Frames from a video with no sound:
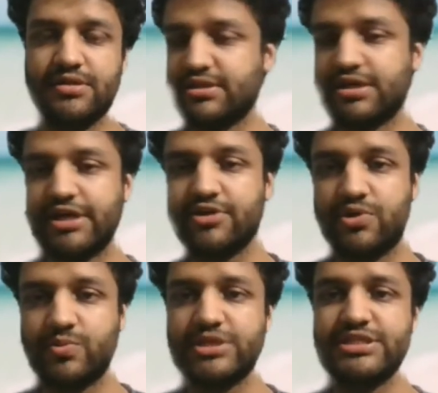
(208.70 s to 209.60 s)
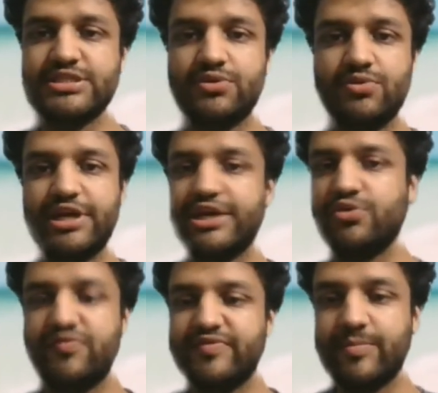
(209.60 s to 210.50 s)
the third year onwards, only
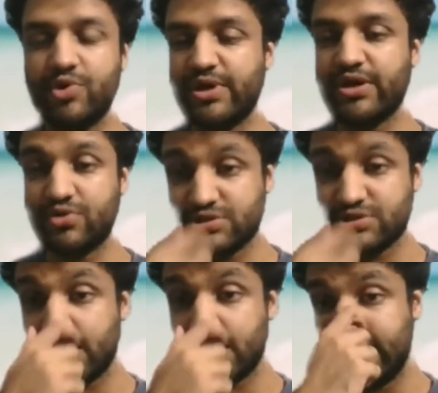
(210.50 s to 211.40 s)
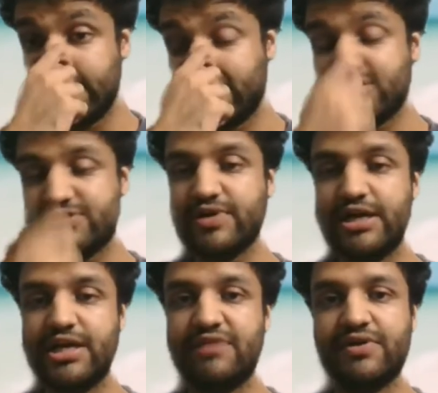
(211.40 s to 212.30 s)
two of them go in coursework, and of course you
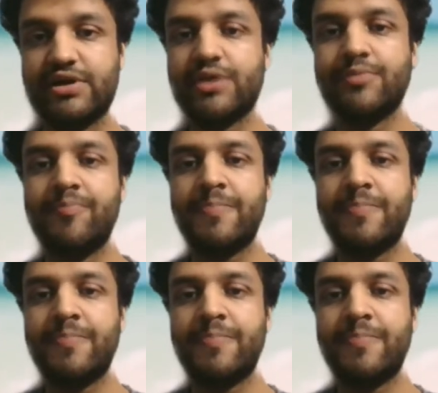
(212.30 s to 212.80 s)
can't cover